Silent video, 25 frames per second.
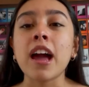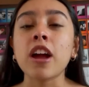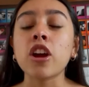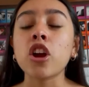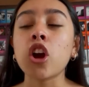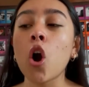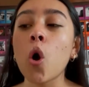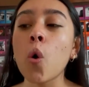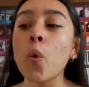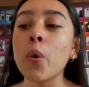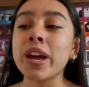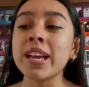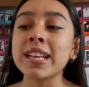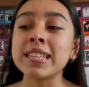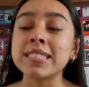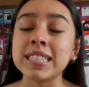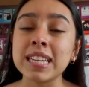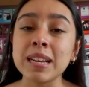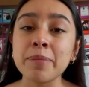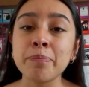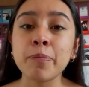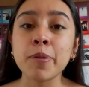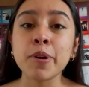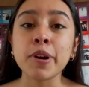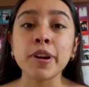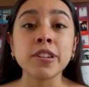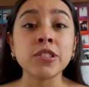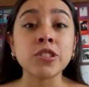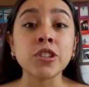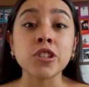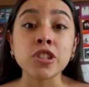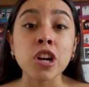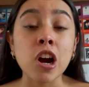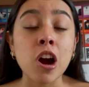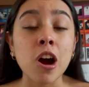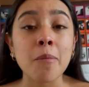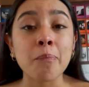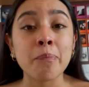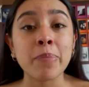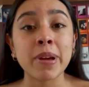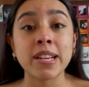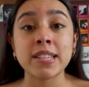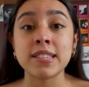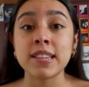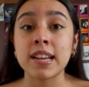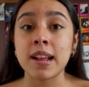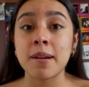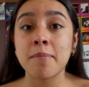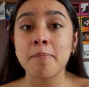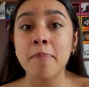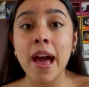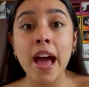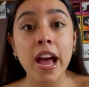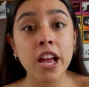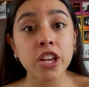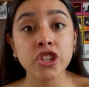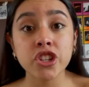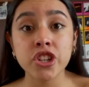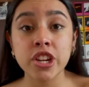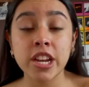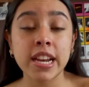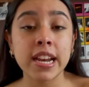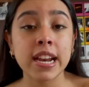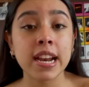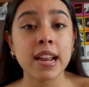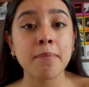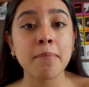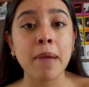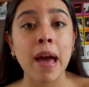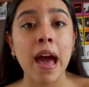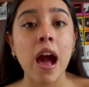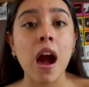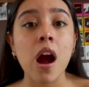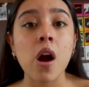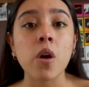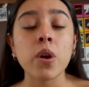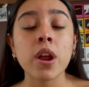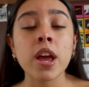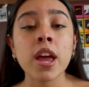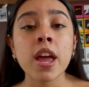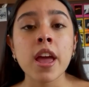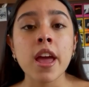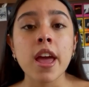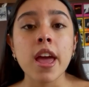going deeper into topics that I'm passionate about,